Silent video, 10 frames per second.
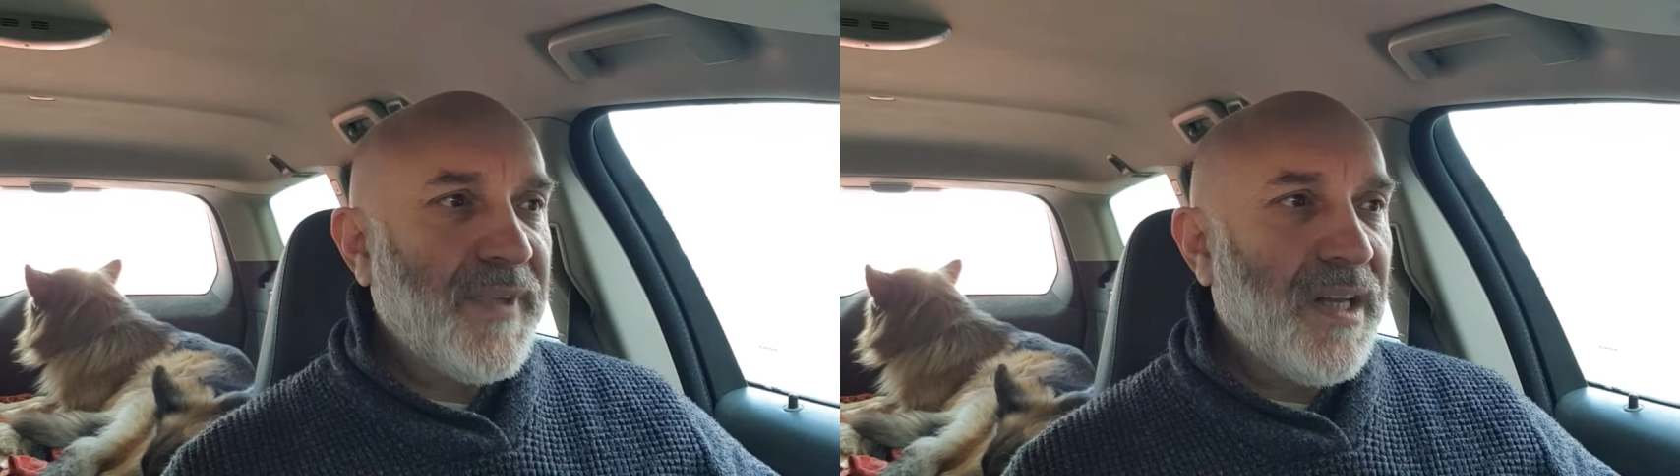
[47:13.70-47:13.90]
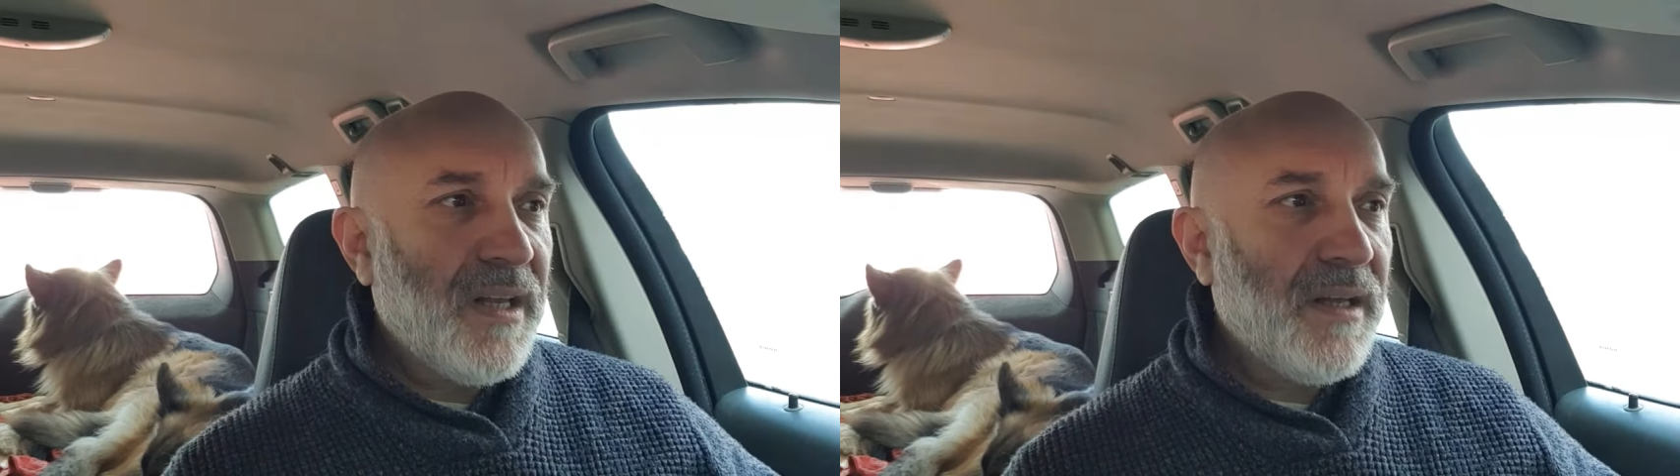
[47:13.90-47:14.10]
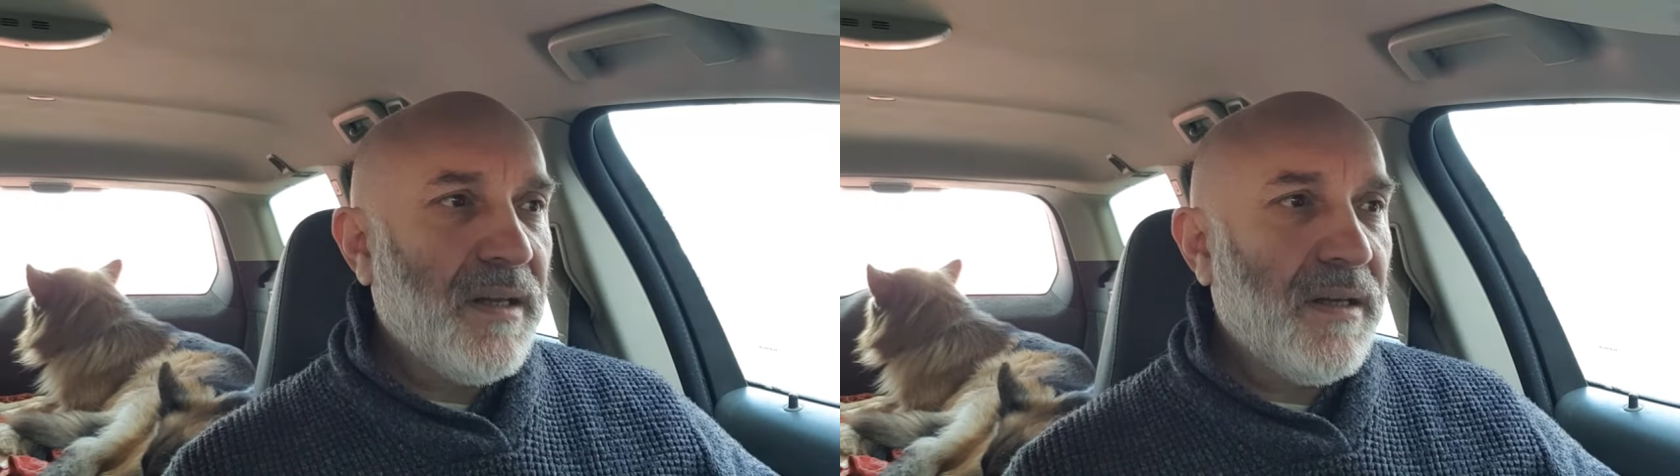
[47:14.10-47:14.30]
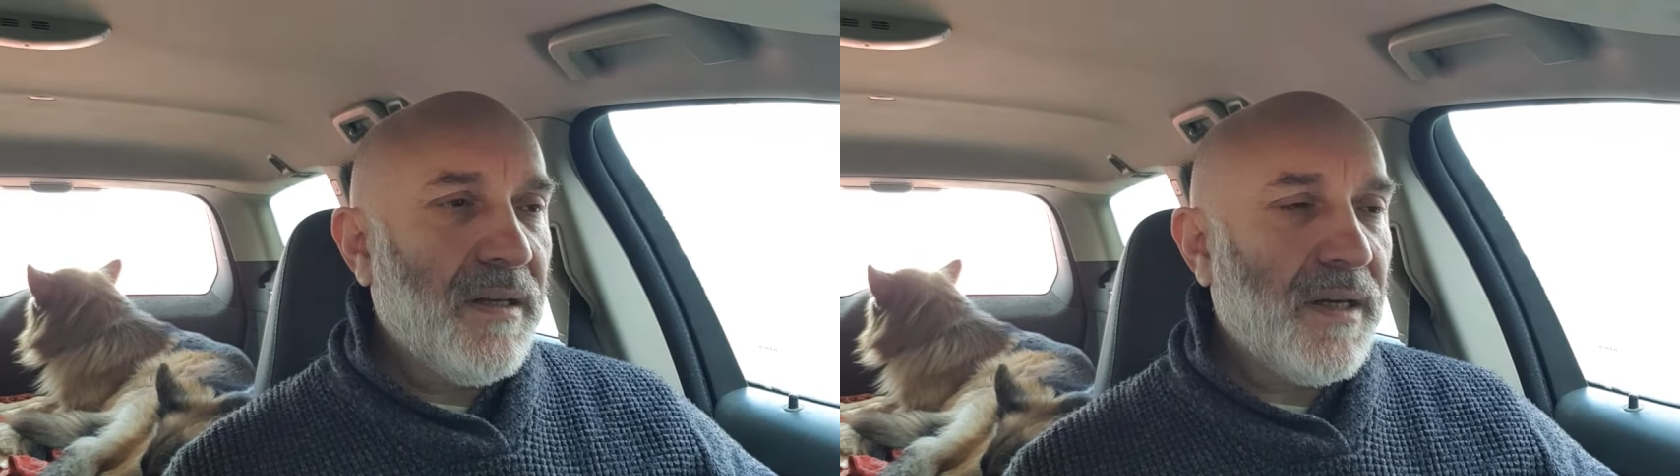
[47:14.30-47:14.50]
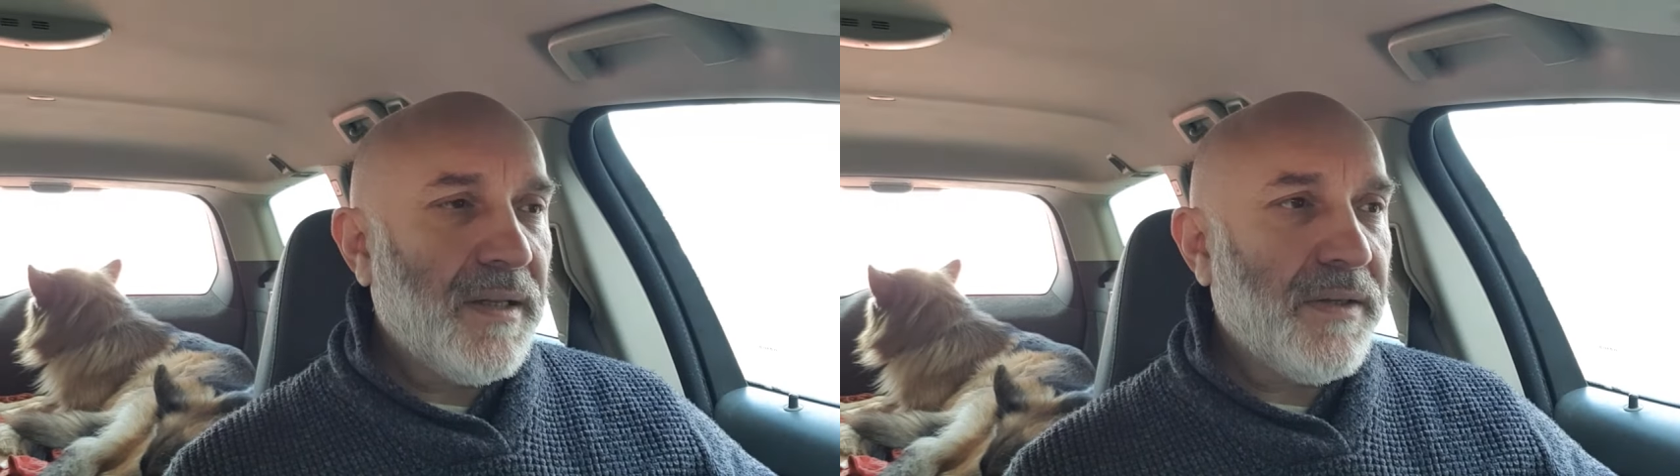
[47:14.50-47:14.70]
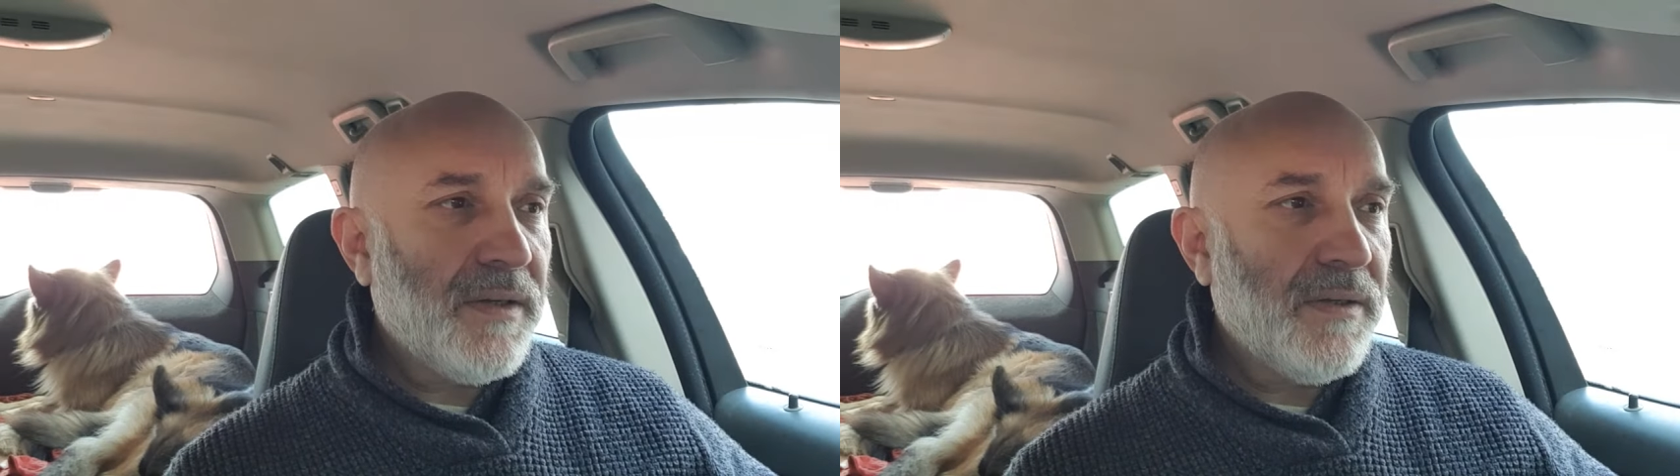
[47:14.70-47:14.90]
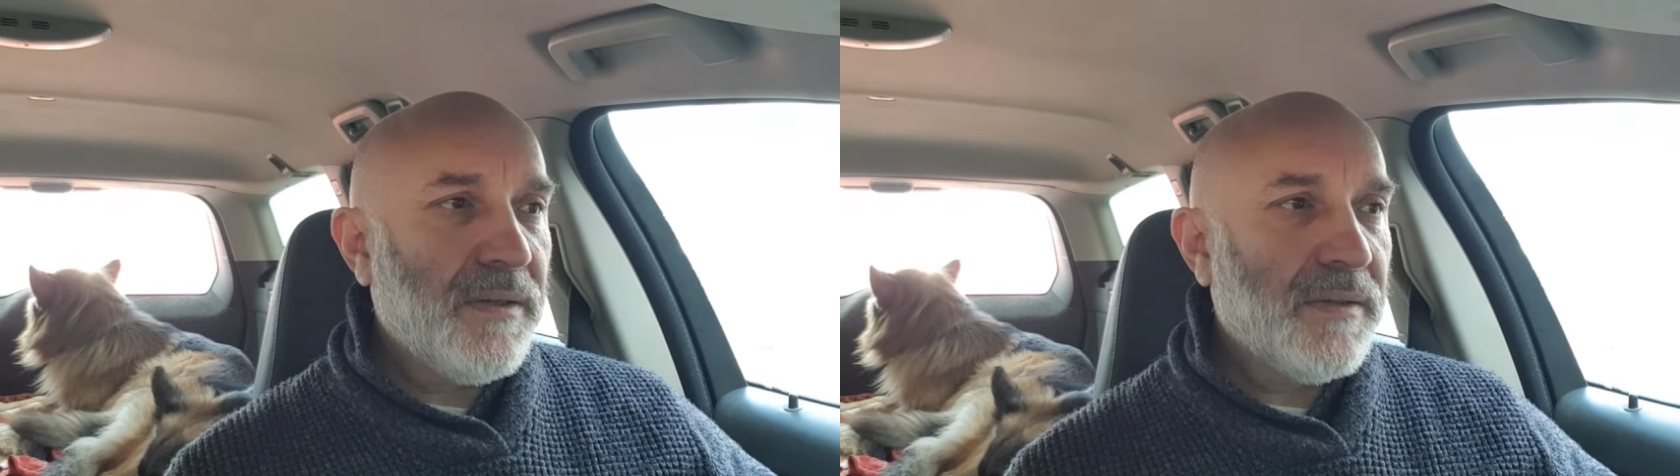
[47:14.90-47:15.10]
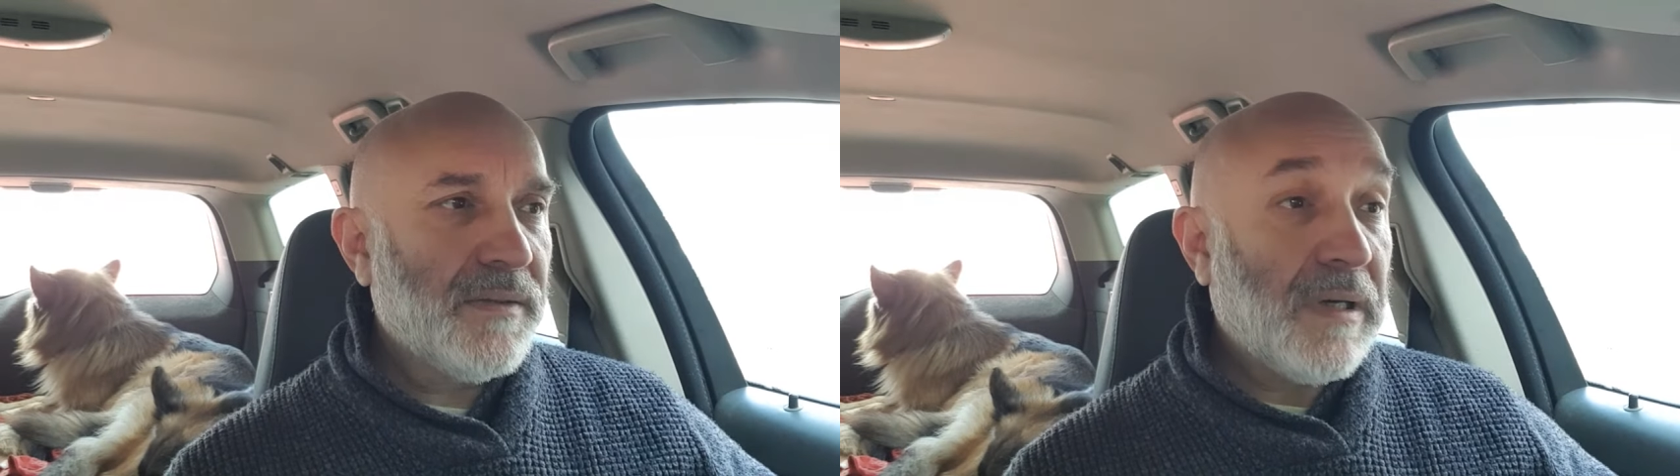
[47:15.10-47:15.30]
I don't know.
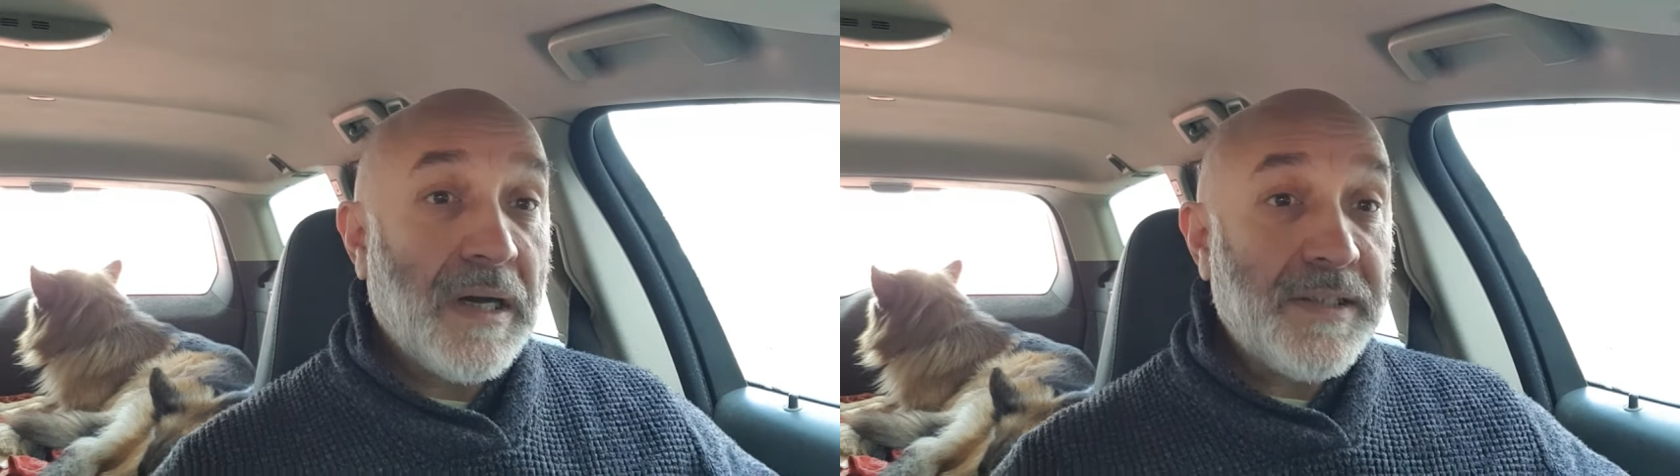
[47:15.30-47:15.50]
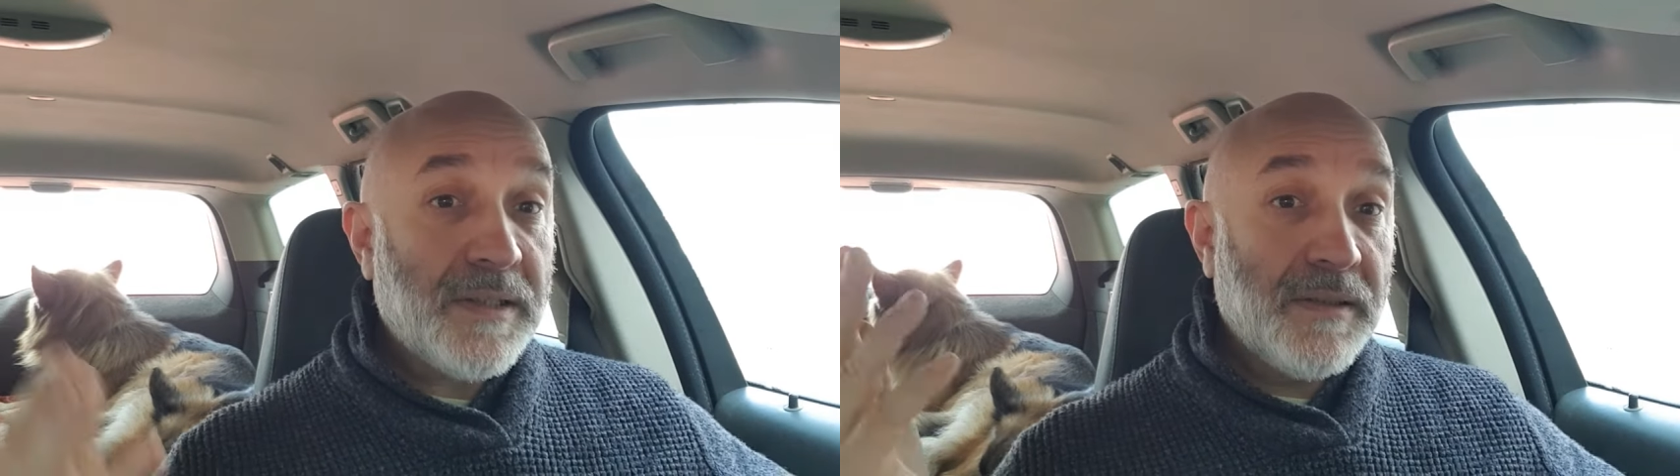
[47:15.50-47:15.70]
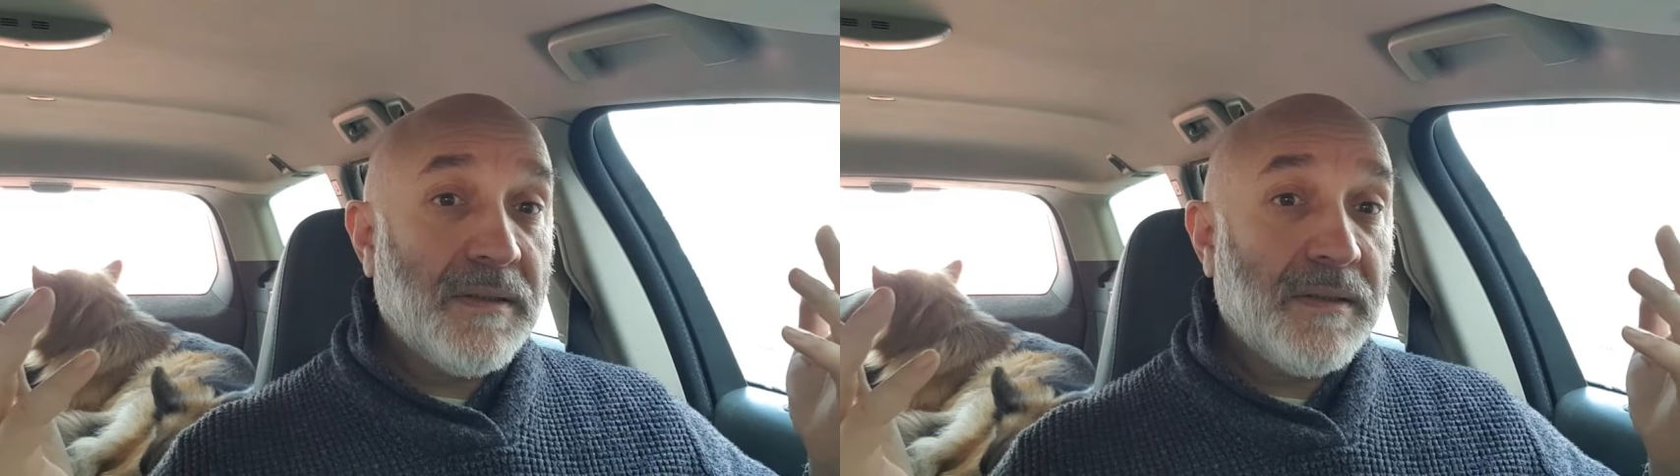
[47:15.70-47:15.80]
I